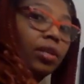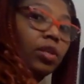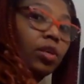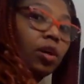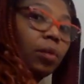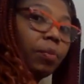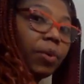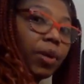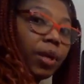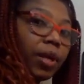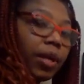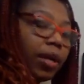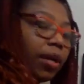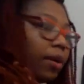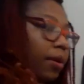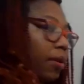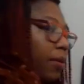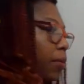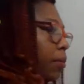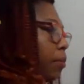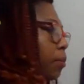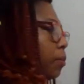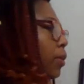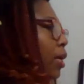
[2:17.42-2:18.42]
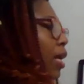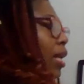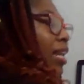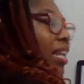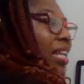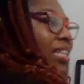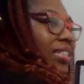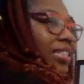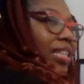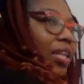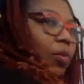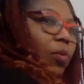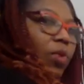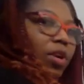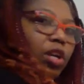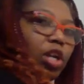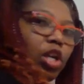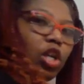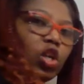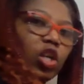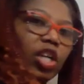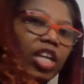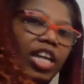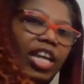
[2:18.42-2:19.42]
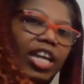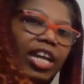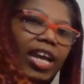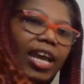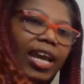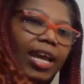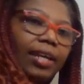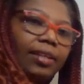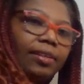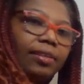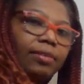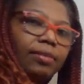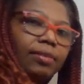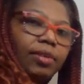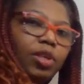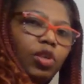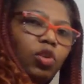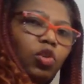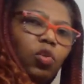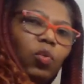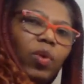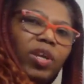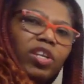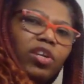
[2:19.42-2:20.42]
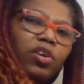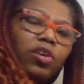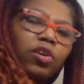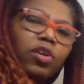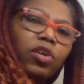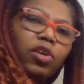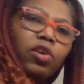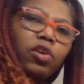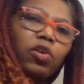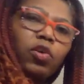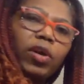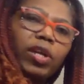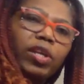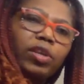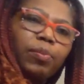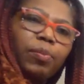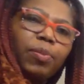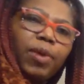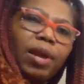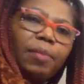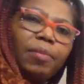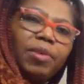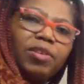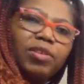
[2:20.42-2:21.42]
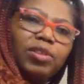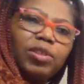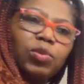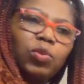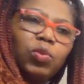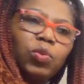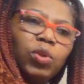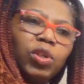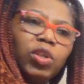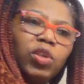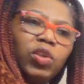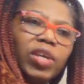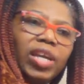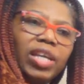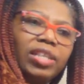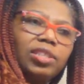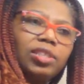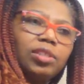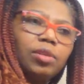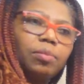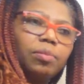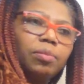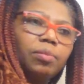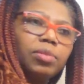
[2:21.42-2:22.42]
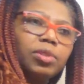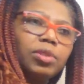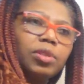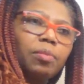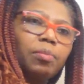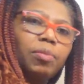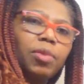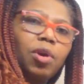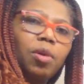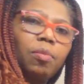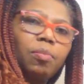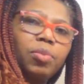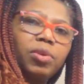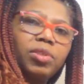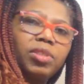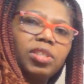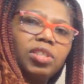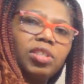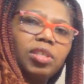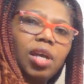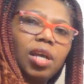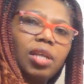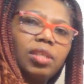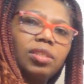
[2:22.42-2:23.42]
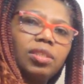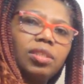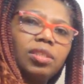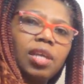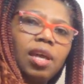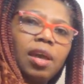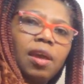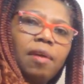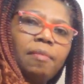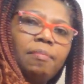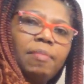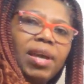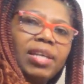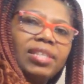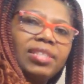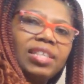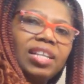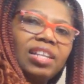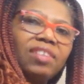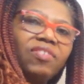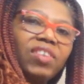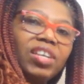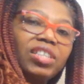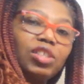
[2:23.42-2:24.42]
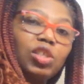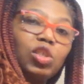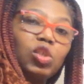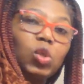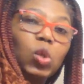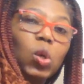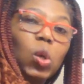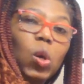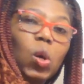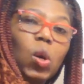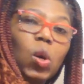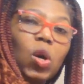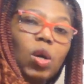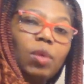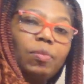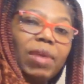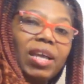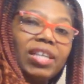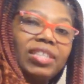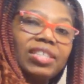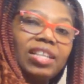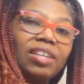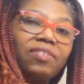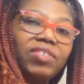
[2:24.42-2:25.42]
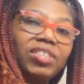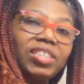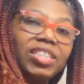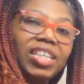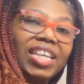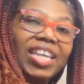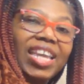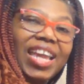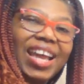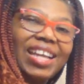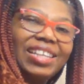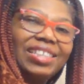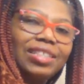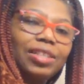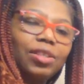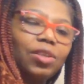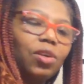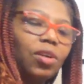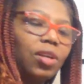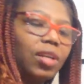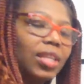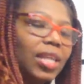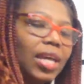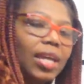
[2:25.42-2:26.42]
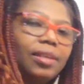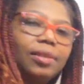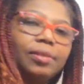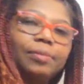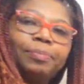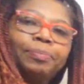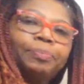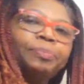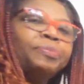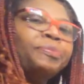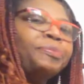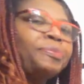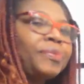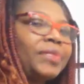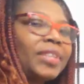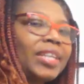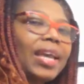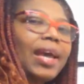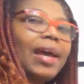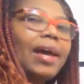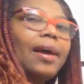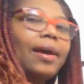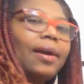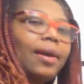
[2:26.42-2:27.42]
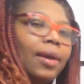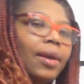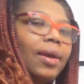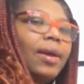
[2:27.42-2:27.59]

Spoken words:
topic here. Let's say we're looking at, when you're going to primary school, you get some compositions, myself as a dog, myself as a cat, and all of that. Yeah,